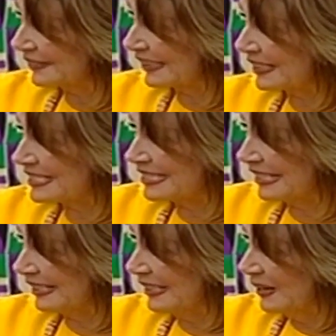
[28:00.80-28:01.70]
because
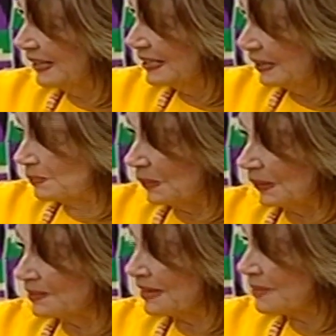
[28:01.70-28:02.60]
they are
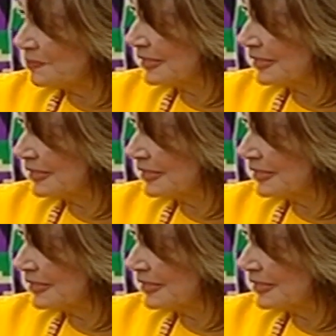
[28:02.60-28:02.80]
part of that